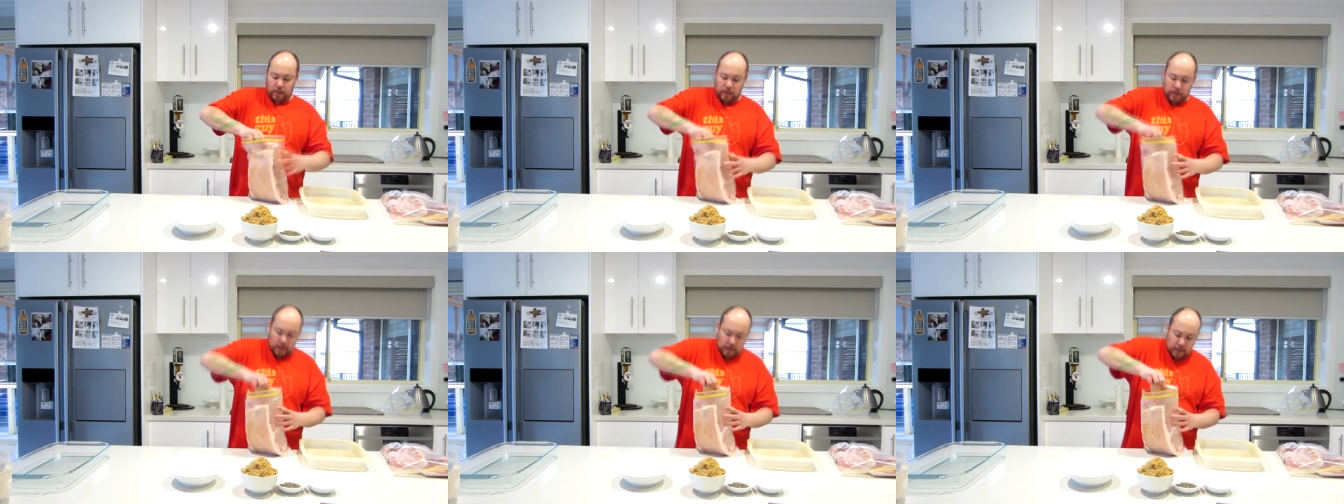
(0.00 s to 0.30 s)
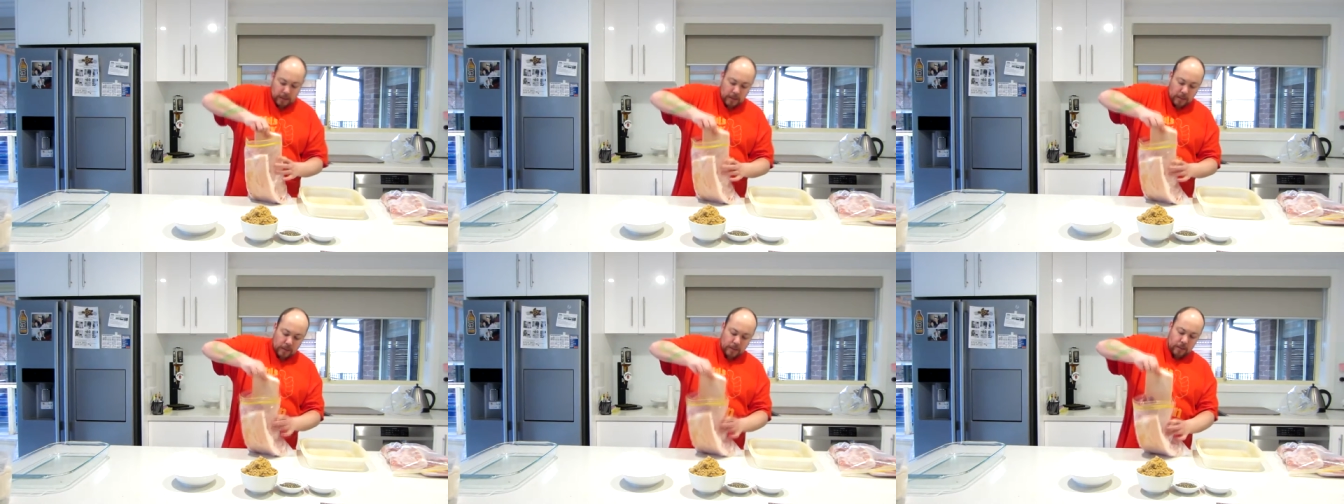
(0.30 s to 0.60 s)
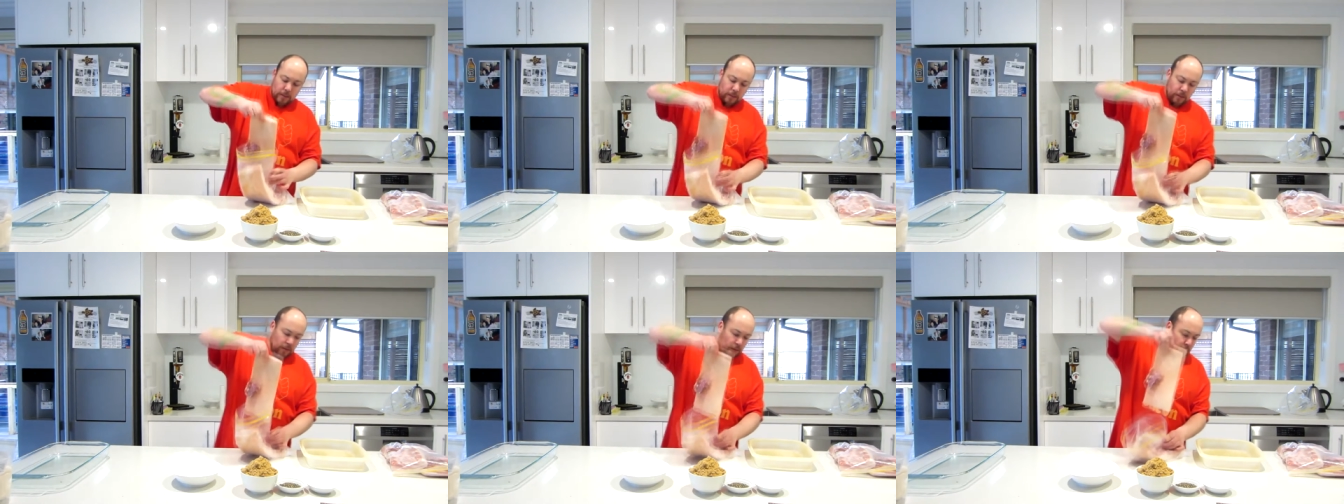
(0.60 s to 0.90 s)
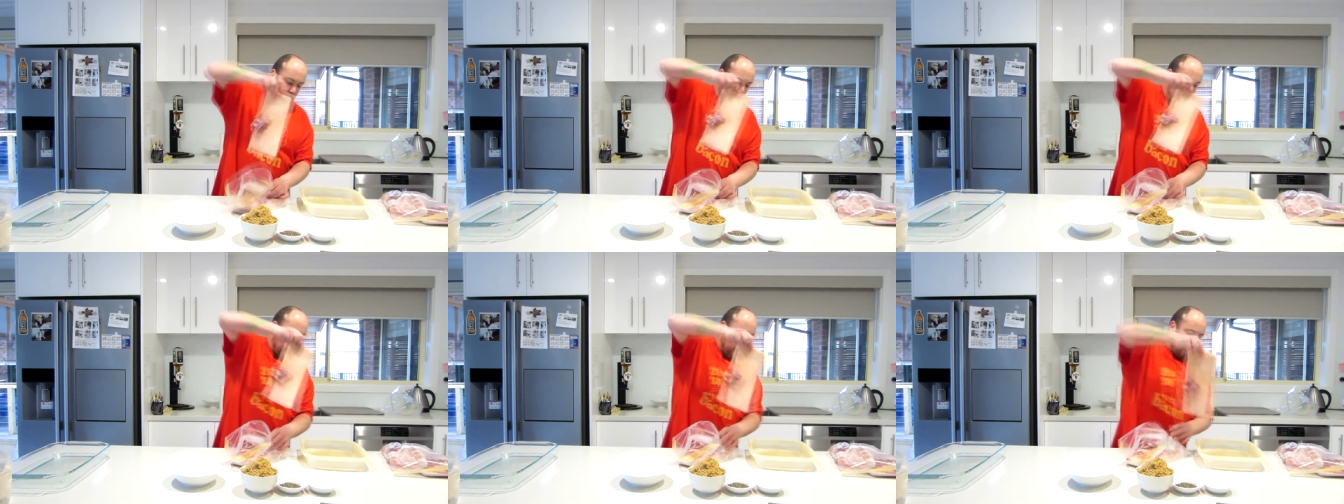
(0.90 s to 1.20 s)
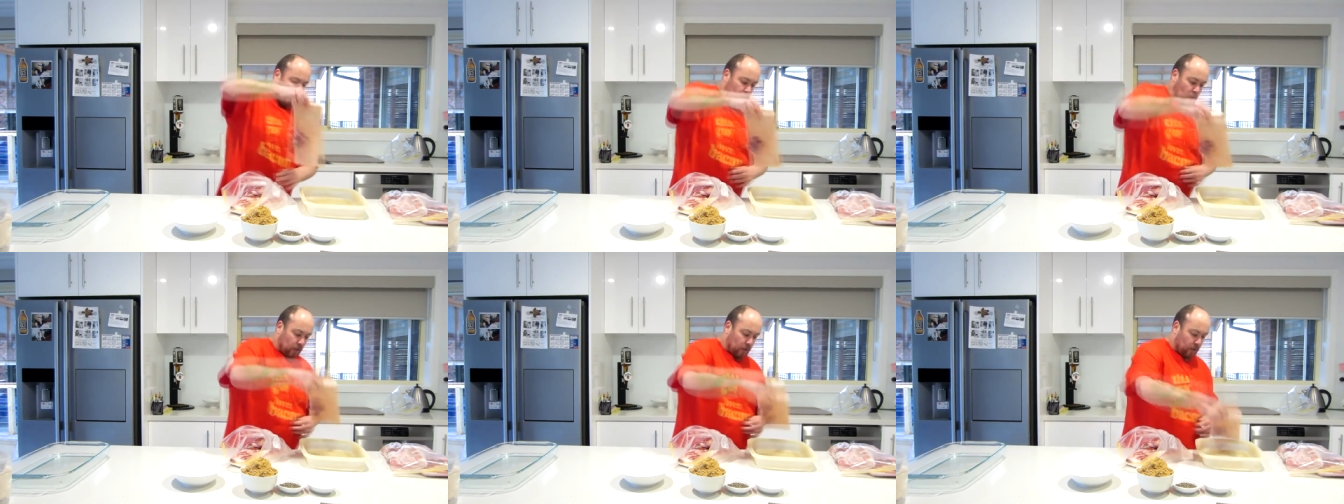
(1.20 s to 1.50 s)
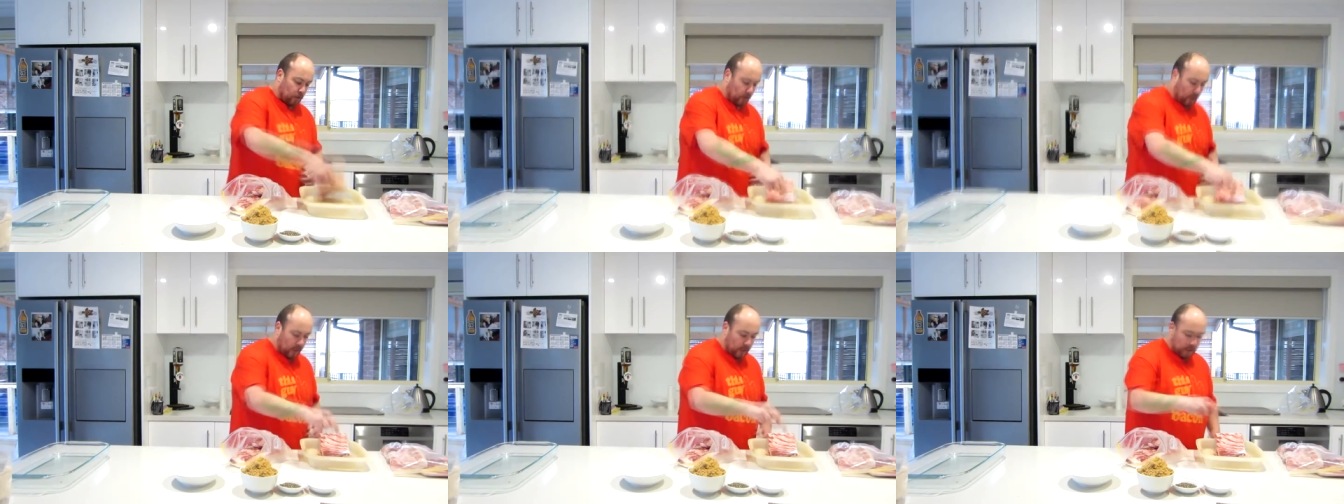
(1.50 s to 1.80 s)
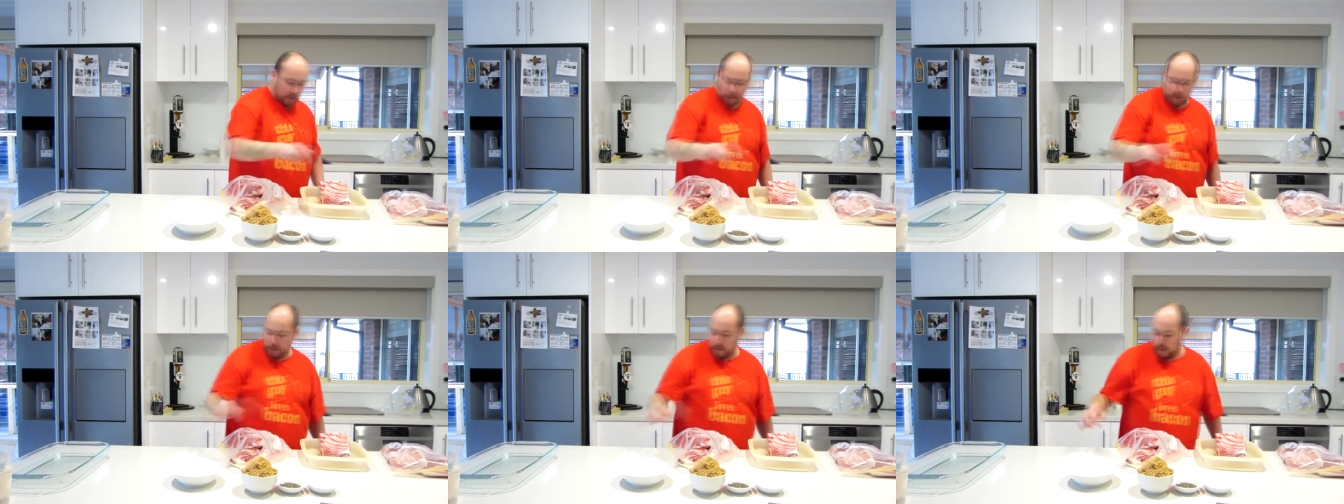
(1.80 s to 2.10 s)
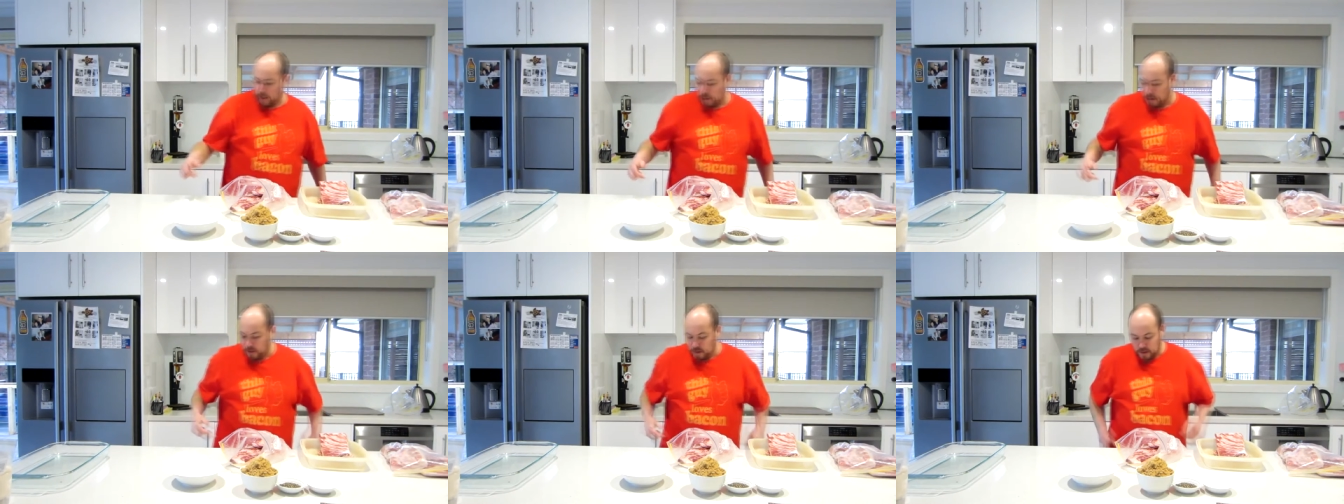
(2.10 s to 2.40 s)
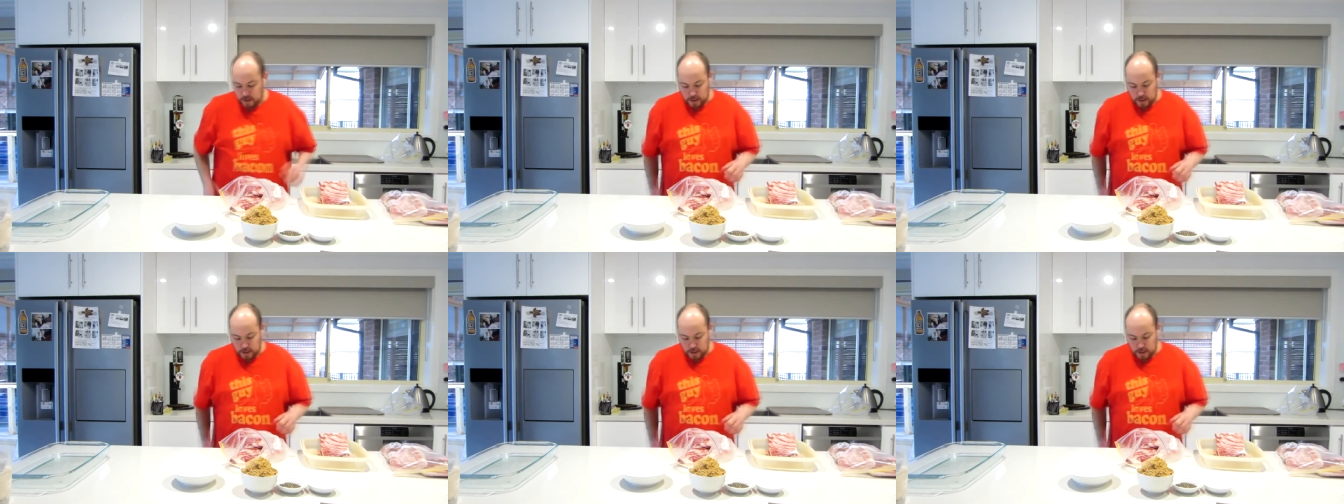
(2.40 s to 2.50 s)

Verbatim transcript: I'm going to show you to here.